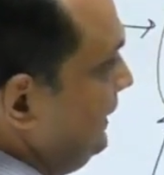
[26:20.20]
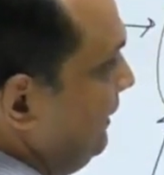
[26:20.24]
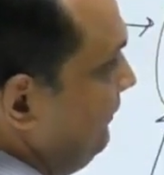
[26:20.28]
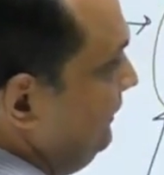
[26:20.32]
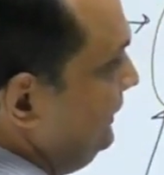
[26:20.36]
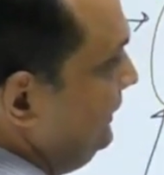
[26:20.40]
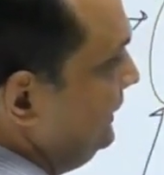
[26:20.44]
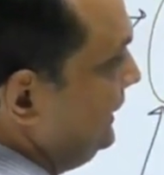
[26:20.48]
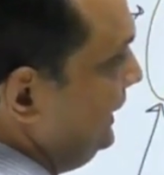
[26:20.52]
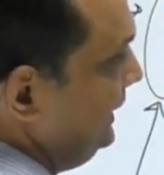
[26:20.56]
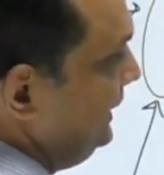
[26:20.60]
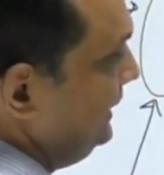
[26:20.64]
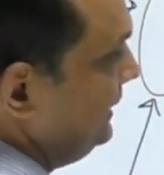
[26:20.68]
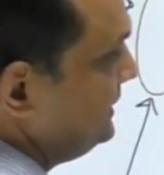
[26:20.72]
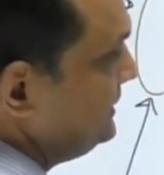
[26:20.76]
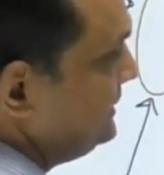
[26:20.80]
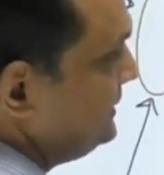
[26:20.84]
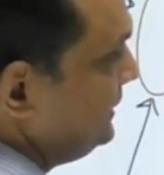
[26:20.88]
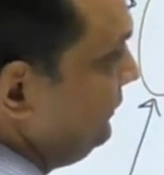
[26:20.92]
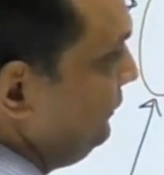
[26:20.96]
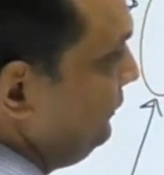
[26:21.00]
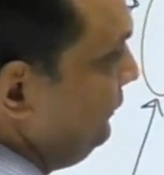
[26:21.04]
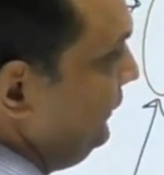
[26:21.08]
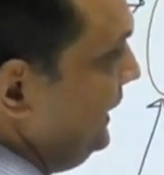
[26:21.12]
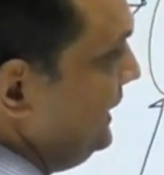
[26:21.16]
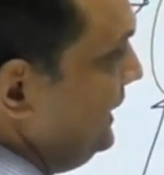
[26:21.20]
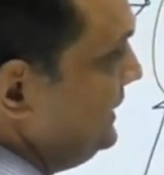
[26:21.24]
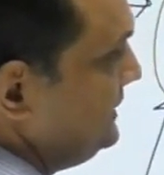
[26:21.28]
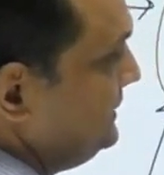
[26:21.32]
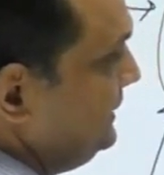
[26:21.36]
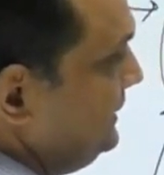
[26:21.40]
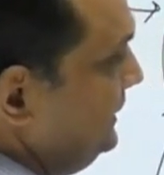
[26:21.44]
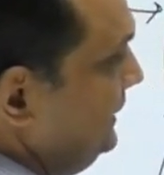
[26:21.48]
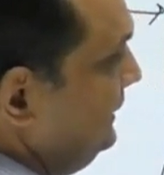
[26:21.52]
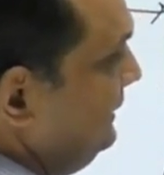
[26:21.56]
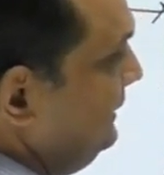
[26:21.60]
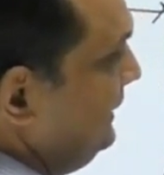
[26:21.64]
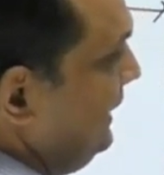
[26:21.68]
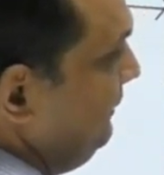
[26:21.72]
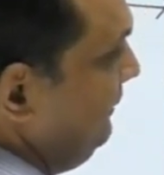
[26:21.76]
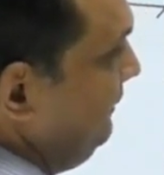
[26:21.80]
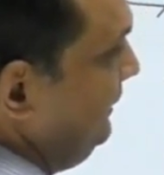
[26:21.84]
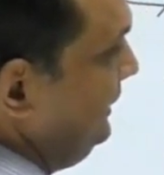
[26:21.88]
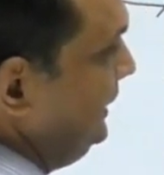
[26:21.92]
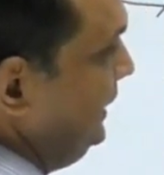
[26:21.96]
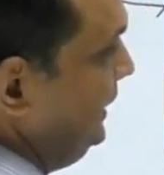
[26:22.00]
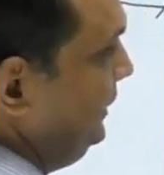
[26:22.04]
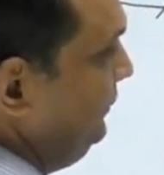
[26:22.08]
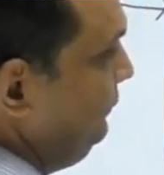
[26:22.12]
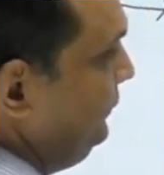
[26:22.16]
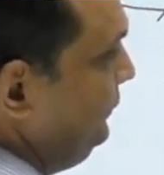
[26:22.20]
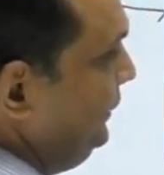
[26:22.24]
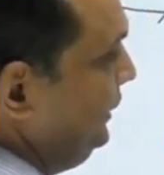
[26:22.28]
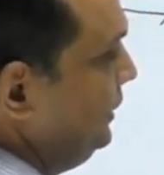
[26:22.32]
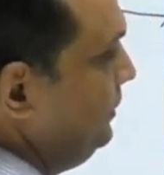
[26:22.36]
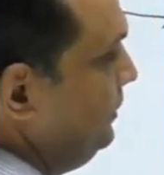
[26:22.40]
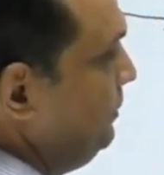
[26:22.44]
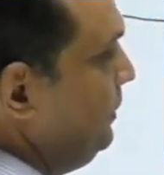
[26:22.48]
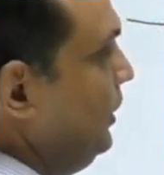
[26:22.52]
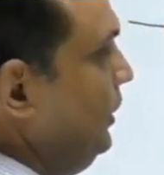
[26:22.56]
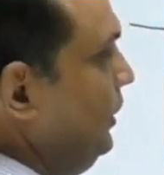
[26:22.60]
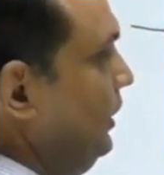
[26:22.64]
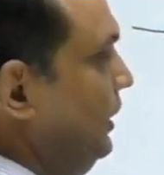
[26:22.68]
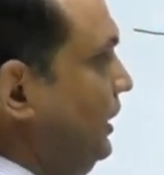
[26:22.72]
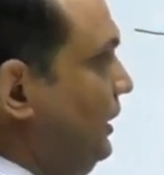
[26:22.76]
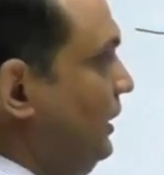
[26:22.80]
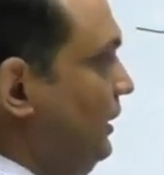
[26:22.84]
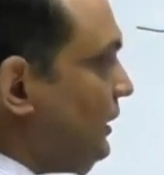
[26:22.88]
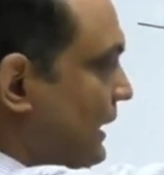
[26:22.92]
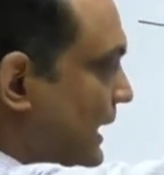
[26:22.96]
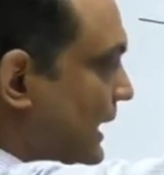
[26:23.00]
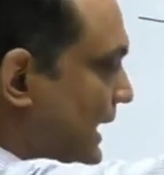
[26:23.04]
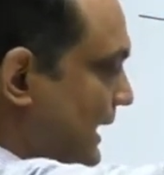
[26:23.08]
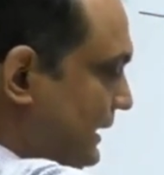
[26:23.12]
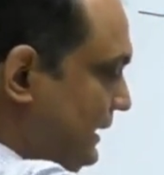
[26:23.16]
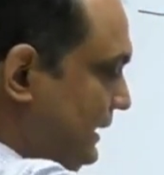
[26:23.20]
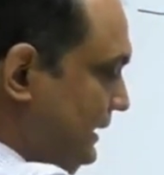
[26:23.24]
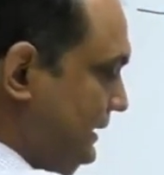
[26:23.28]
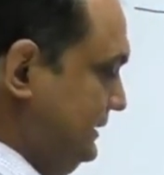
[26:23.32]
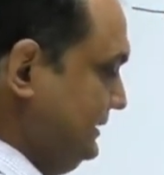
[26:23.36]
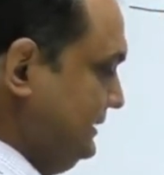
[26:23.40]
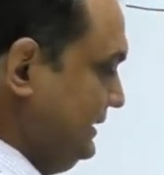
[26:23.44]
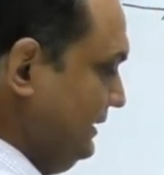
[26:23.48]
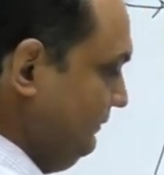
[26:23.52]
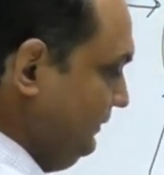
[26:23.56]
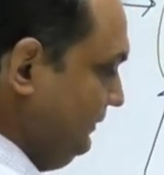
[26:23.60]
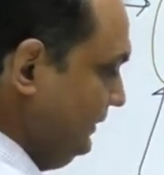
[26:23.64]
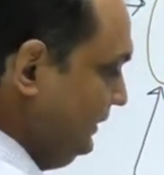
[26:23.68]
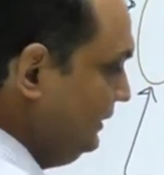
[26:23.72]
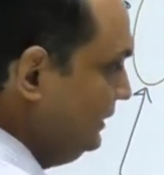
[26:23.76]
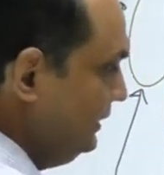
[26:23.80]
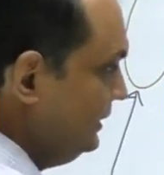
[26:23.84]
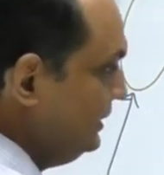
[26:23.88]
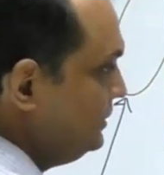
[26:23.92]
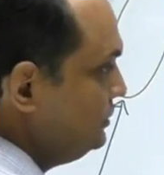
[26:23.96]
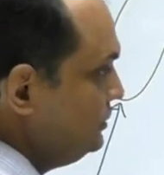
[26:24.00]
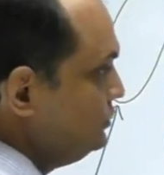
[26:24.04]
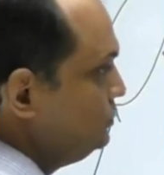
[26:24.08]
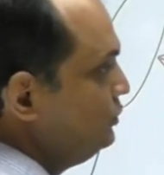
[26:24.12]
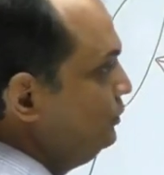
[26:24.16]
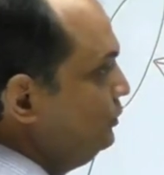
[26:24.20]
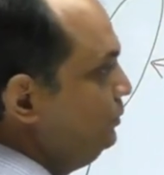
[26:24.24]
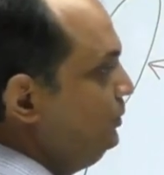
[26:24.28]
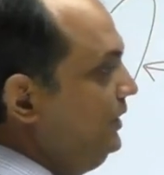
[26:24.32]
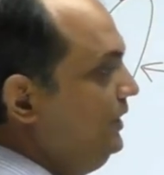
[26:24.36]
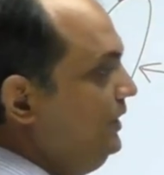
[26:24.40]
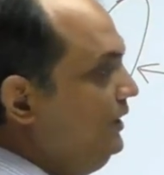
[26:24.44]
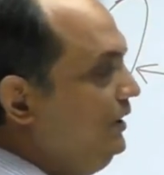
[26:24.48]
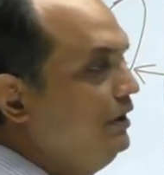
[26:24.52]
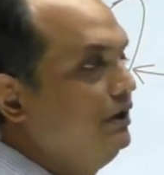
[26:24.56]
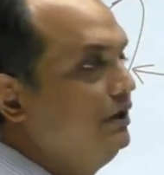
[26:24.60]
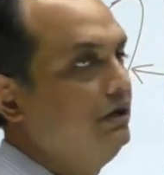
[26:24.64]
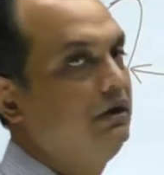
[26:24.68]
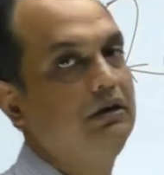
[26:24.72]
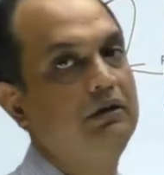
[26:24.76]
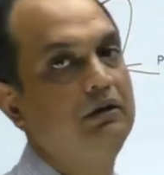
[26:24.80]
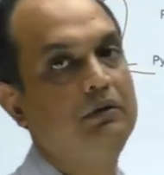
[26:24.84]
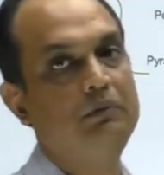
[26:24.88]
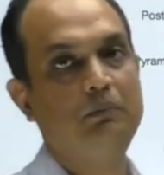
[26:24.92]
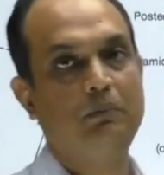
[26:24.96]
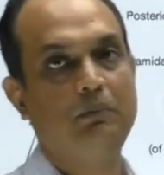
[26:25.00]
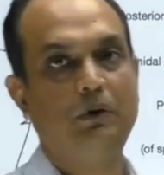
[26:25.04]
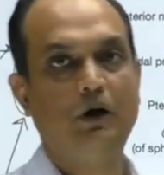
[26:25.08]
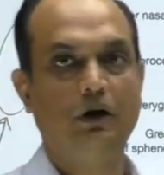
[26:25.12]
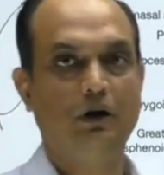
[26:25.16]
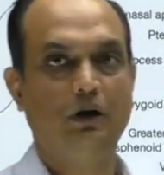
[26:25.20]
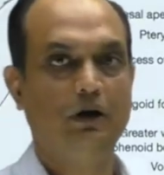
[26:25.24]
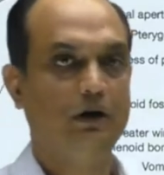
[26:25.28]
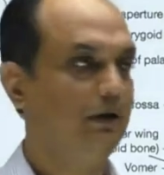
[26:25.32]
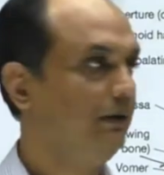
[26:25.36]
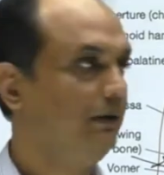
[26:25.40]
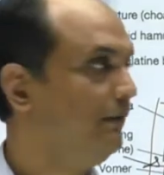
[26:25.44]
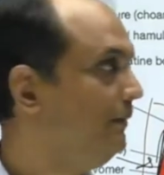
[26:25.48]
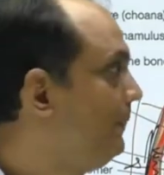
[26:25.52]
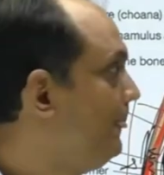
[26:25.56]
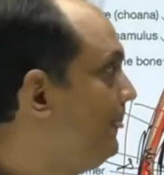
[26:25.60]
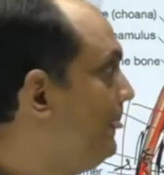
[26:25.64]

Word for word: having the inner surface, it is having the inferior border and it is having superior border.